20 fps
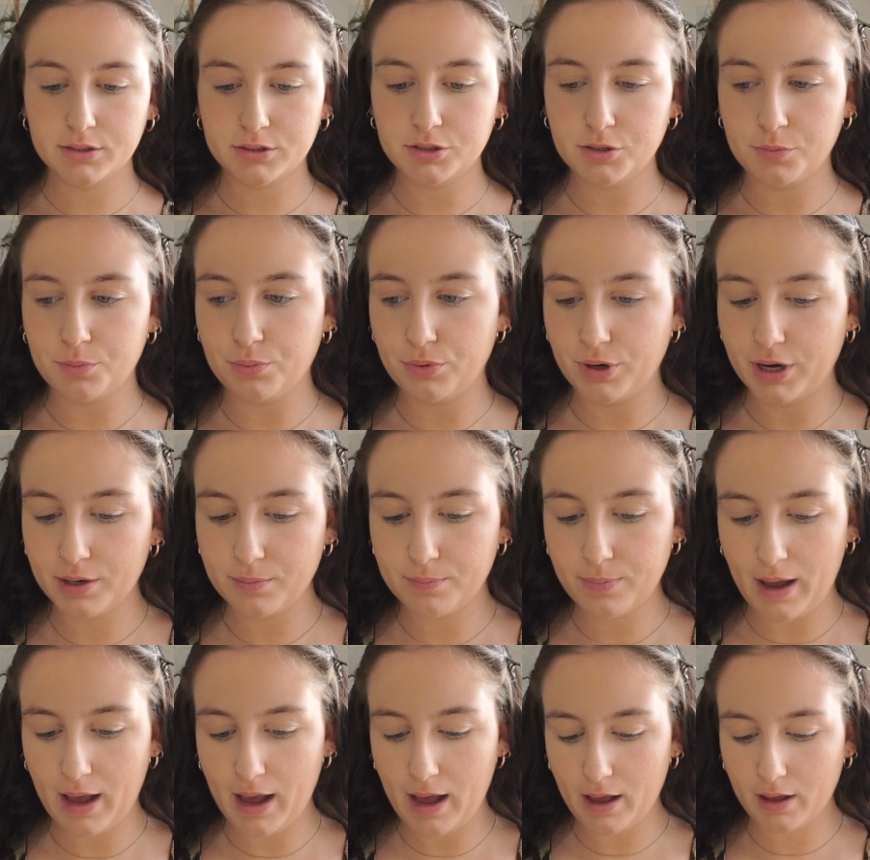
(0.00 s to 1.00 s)
to bring
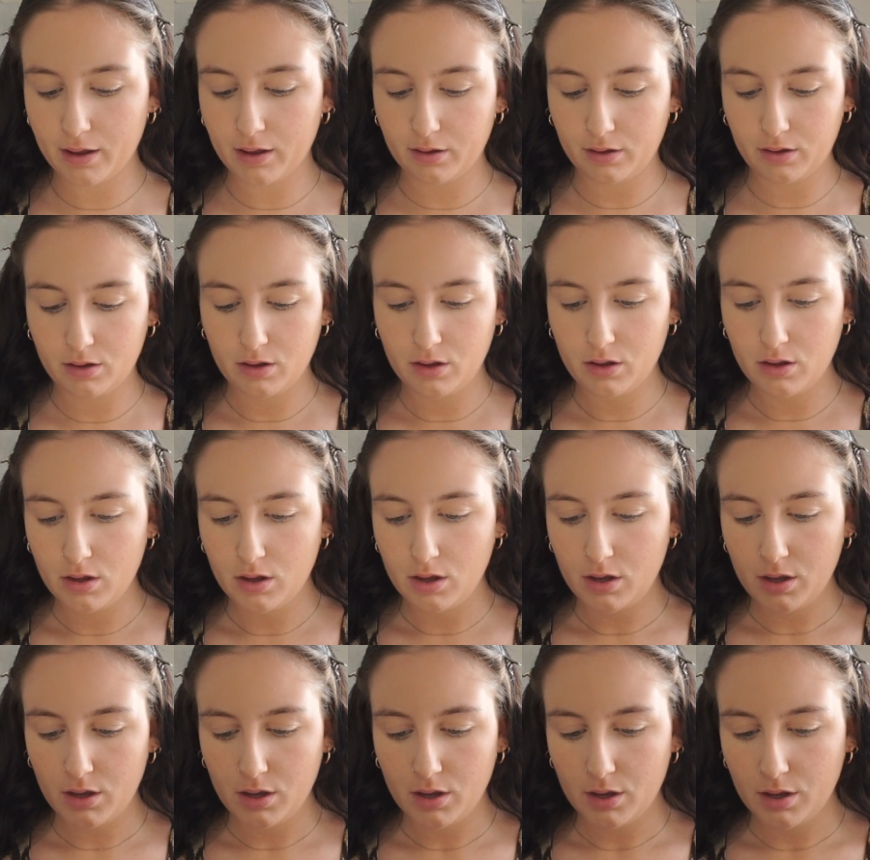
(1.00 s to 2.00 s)
back
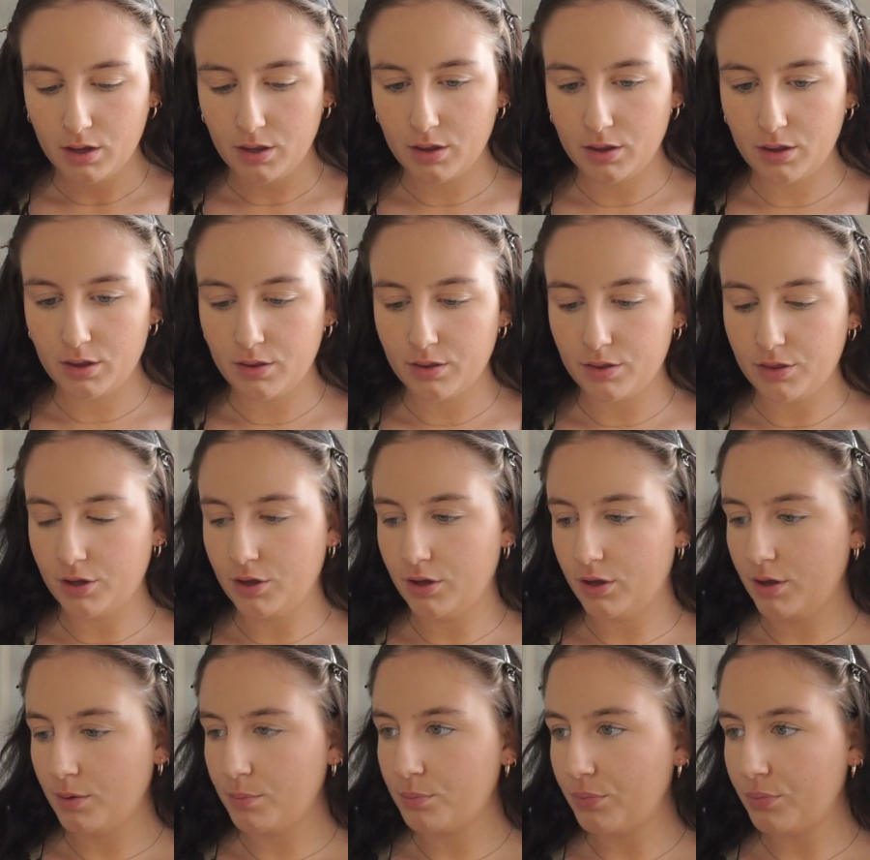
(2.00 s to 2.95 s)
the